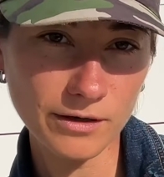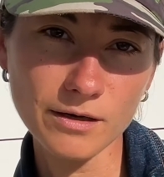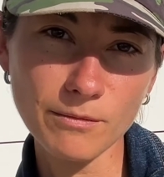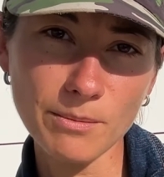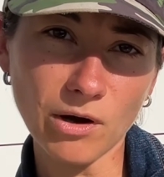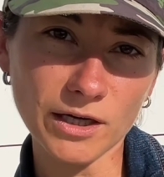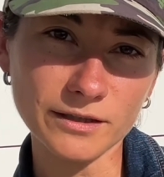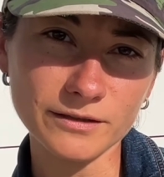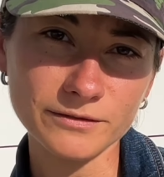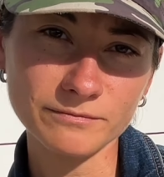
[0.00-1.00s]
in my pocket
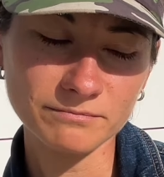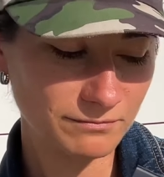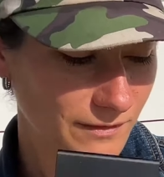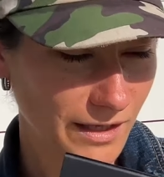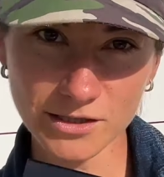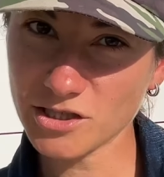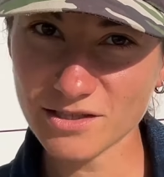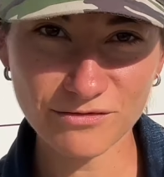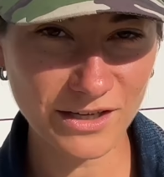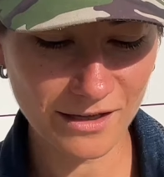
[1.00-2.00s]
and
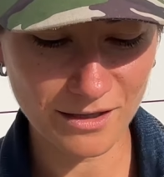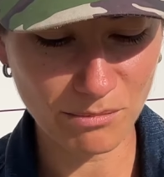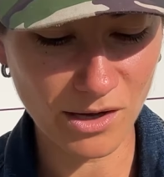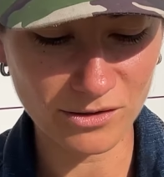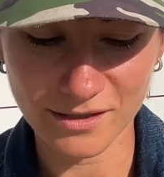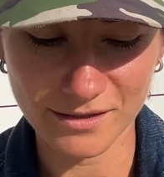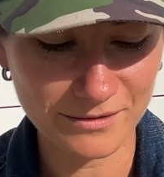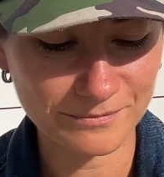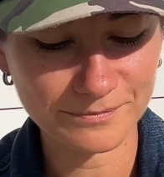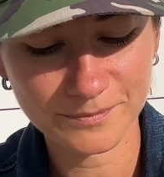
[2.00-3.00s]
just forget about it.
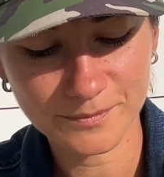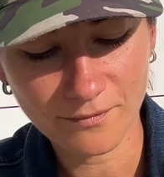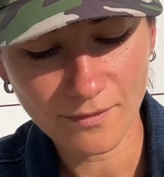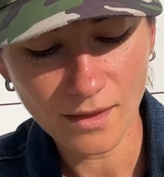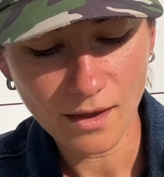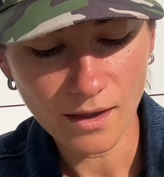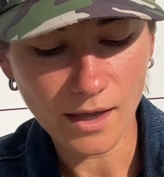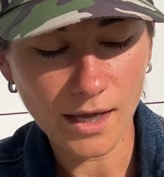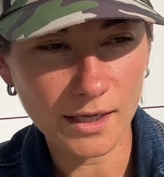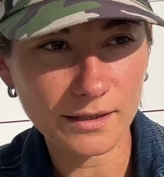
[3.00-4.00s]

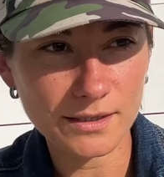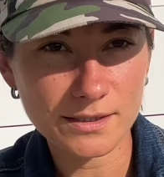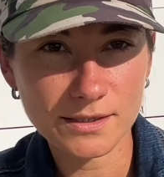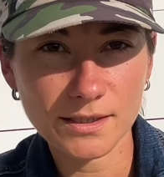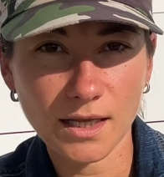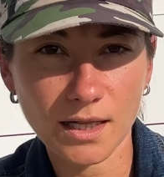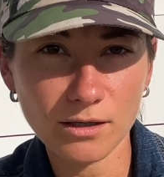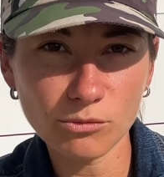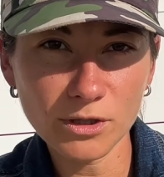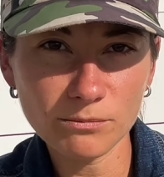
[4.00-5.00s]
And it's
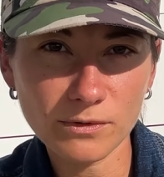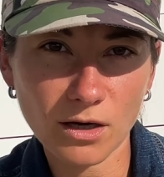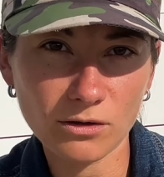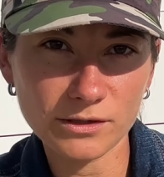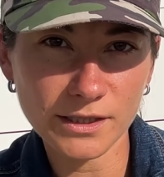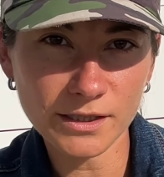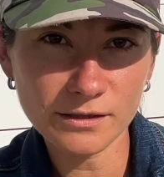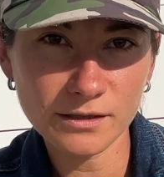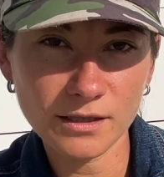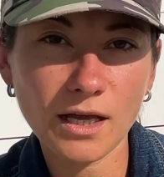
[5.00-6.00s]
aluminum coated,
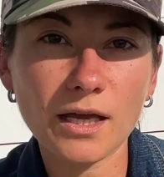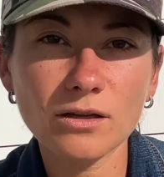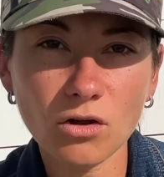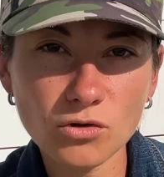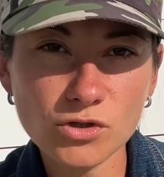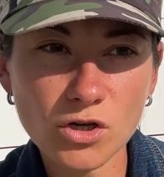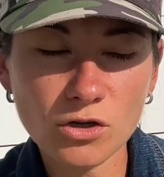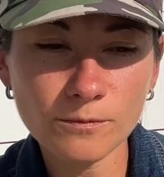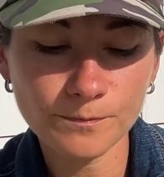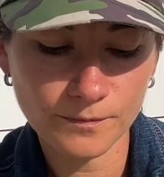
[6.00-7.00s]
and
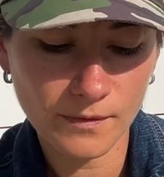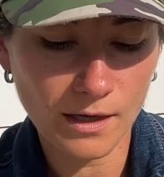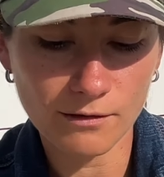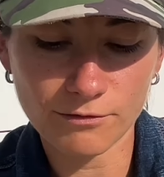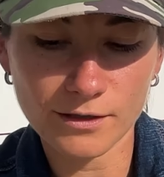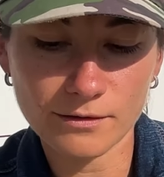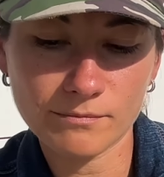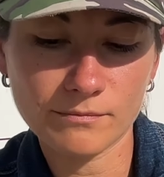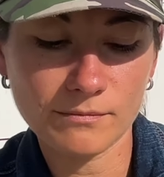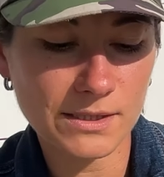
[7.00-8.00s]
also if it
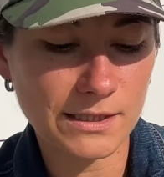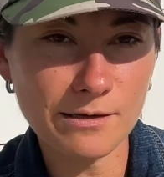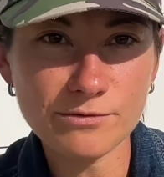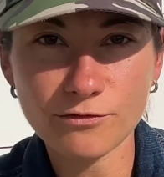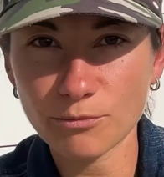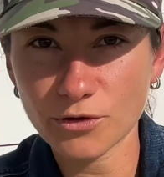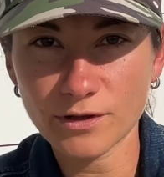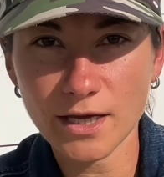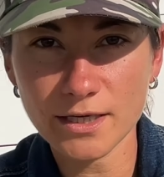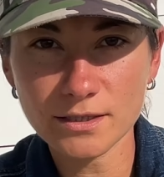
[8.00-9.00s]
slips from your
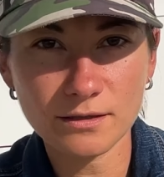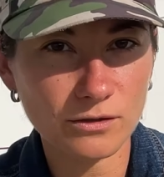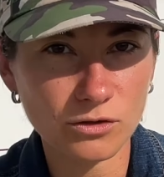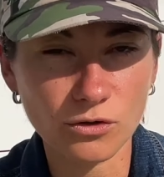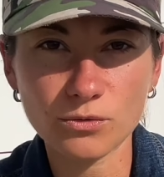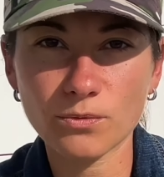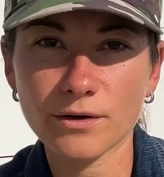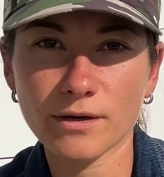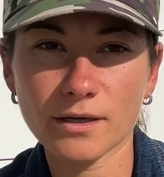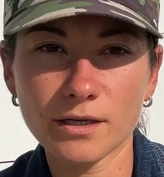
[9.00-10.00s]
desk, don't
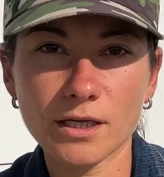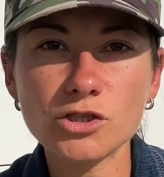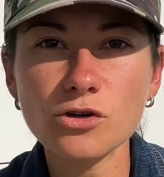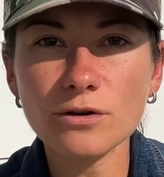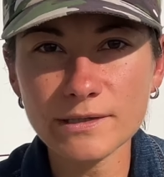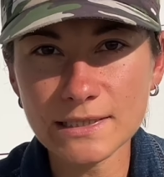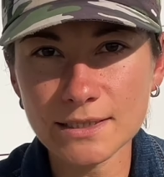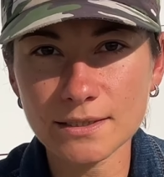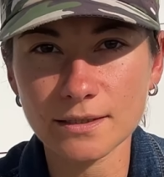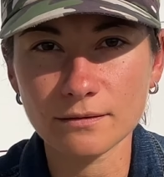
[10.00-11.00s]
worry, it's shock
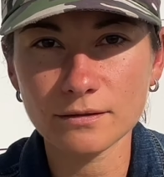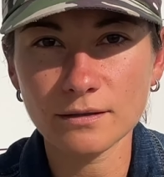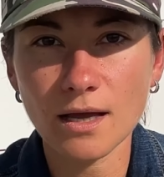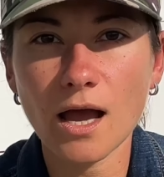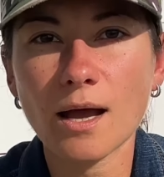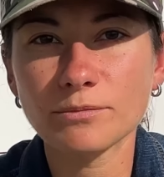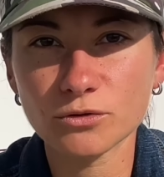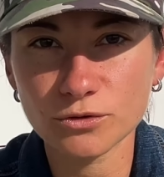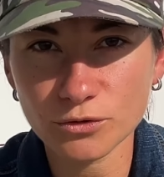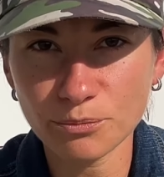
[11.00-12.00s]
resistant up to
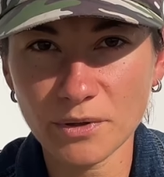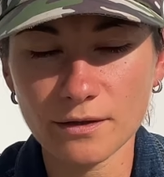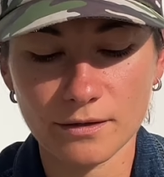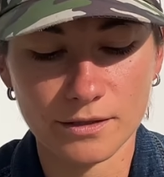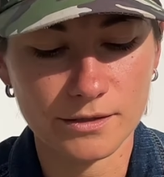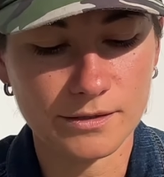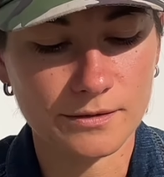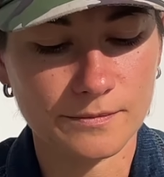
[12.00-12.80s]
2 meters.